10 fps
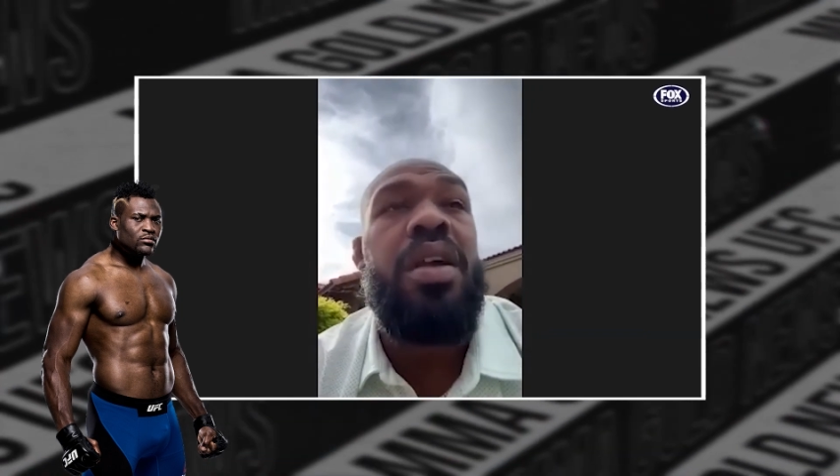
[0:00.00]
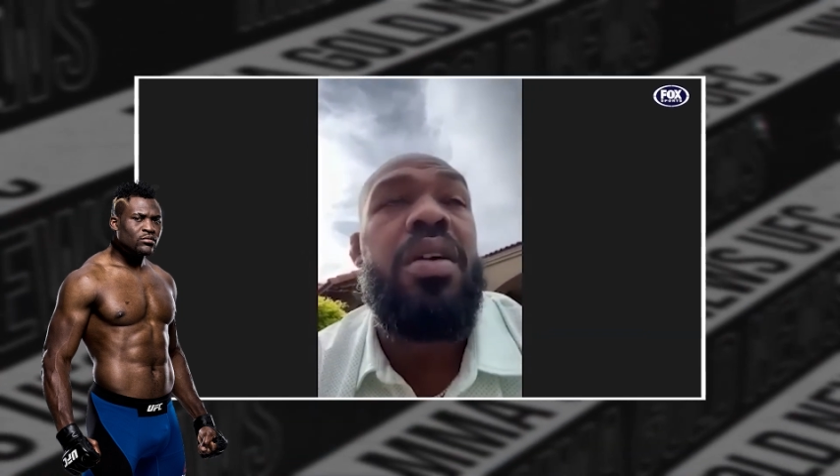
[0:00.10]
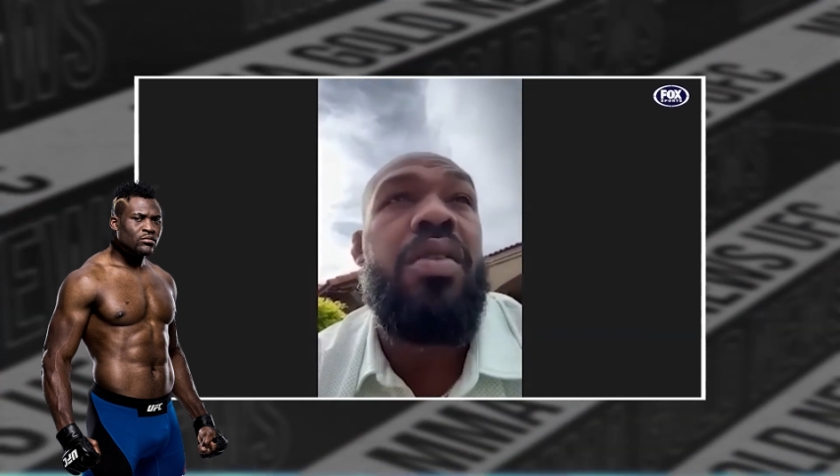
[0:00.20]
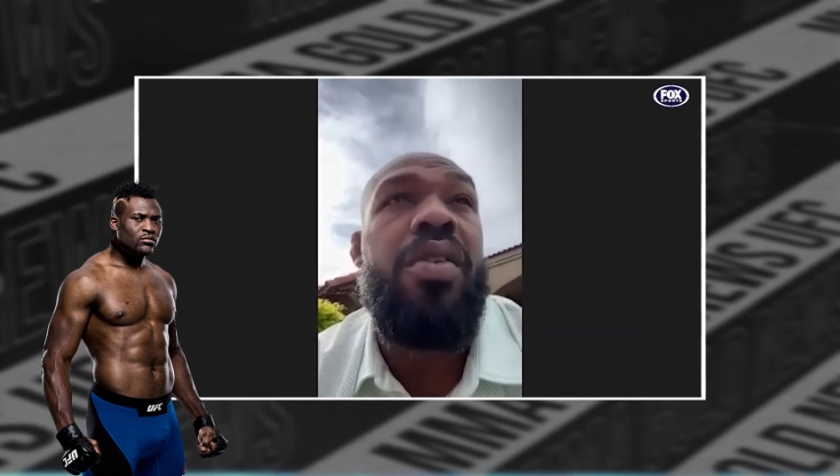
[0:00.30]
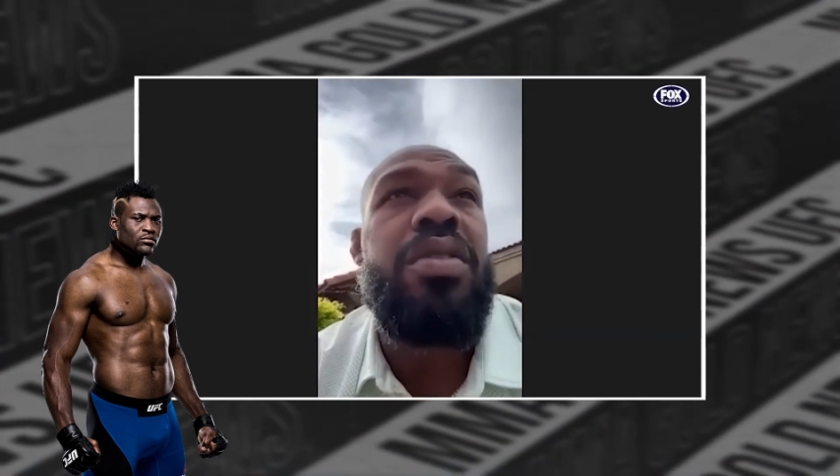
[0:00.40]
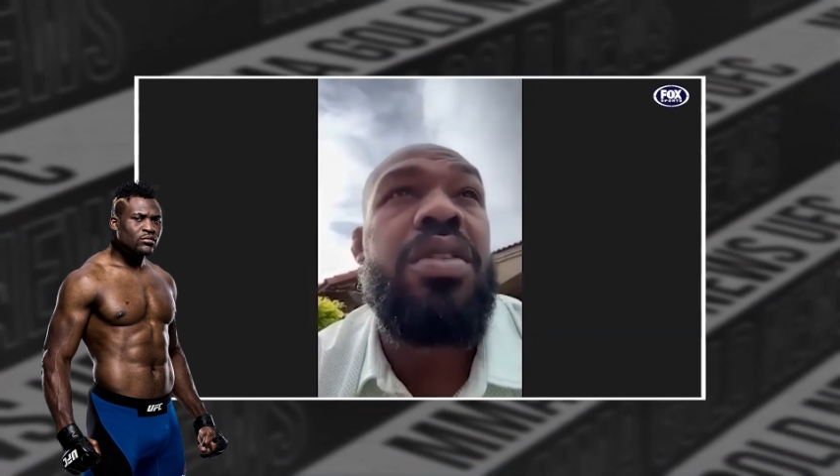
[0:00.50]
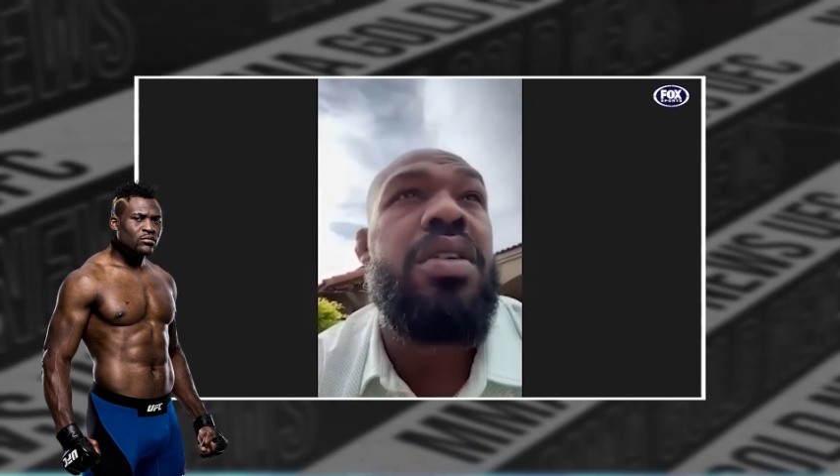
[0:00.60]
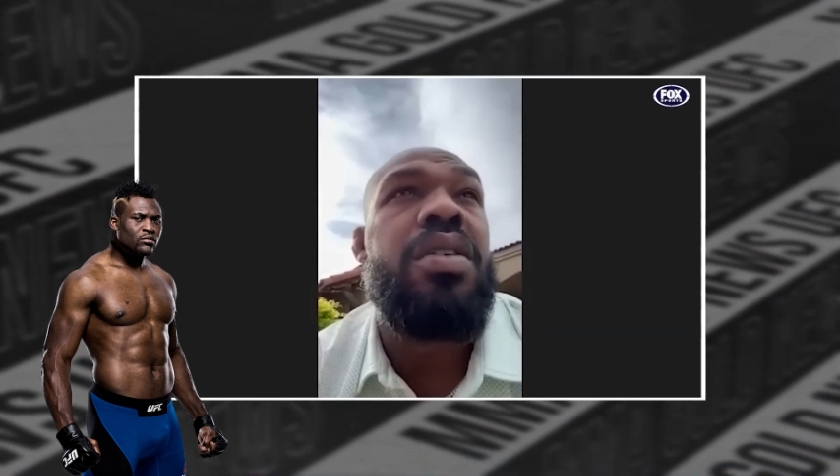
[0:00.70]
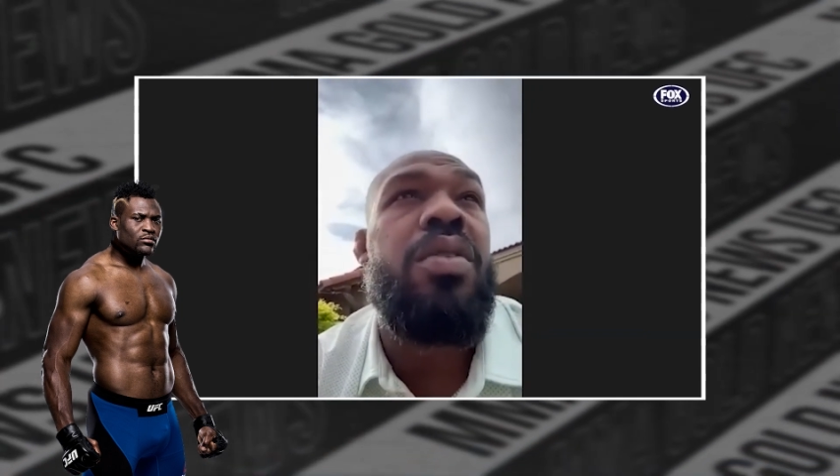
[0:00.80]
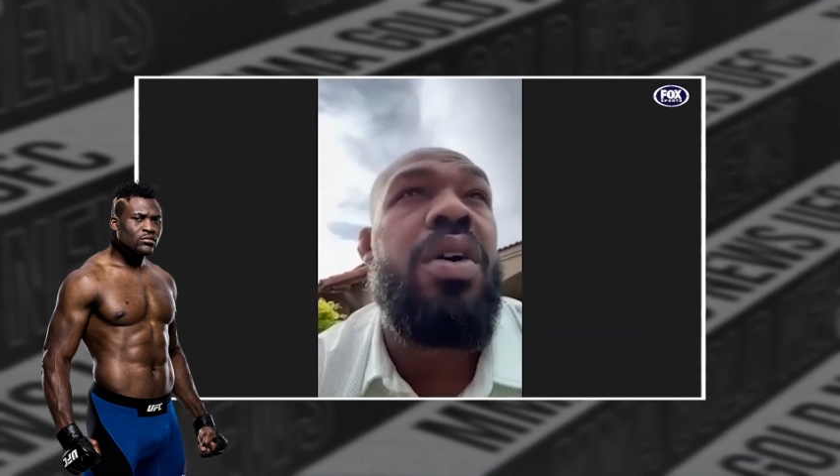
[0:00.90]
Yeah, yeah. I
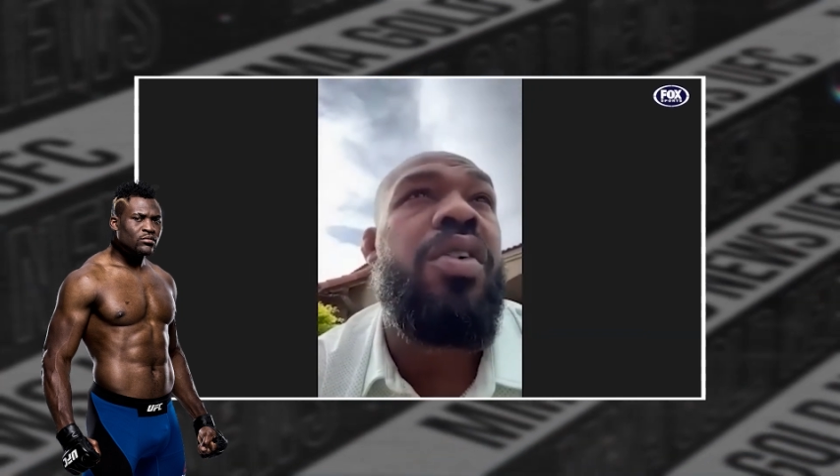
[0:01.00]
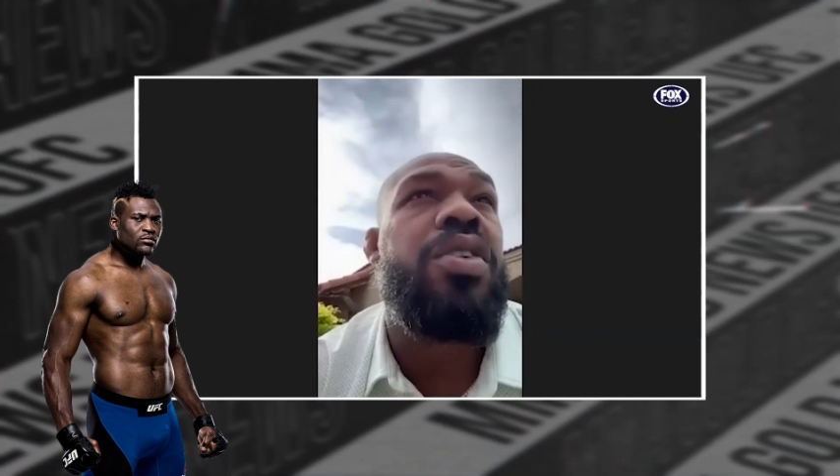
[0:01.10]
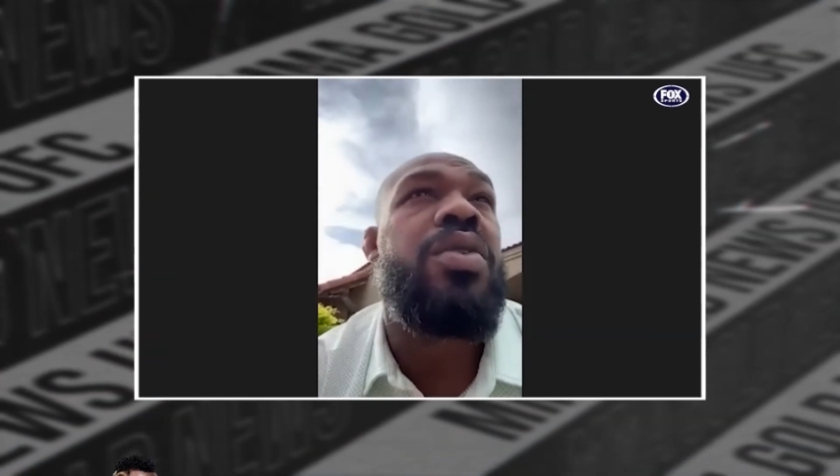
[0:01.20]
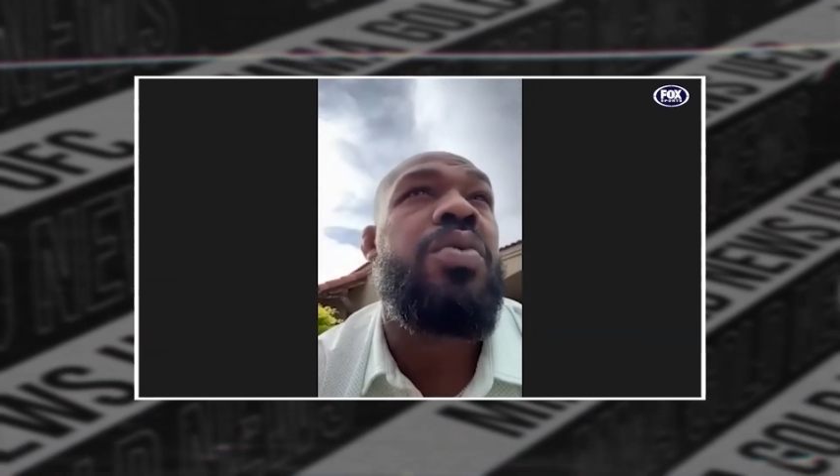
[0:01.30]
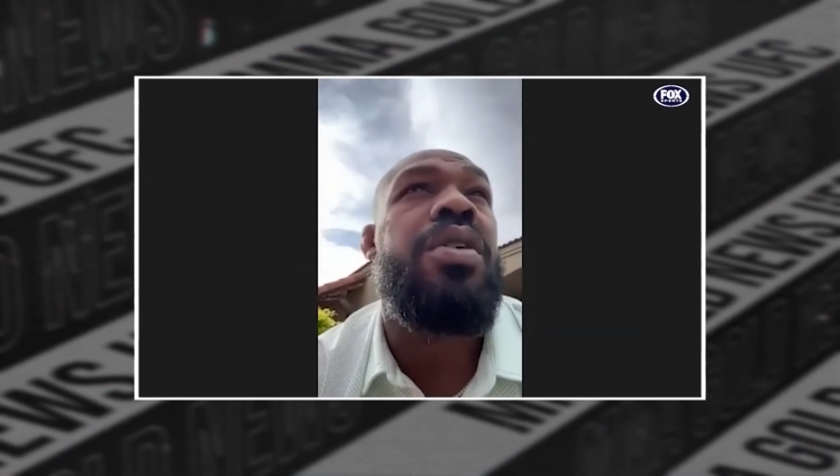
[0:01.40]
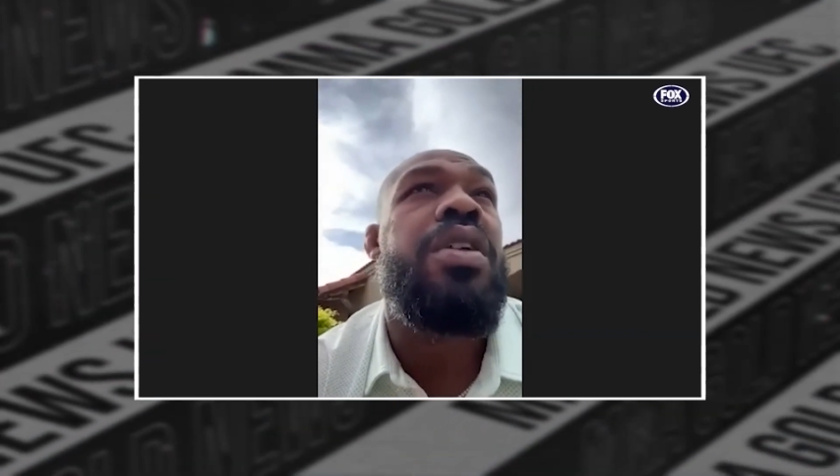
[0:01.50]
think I think a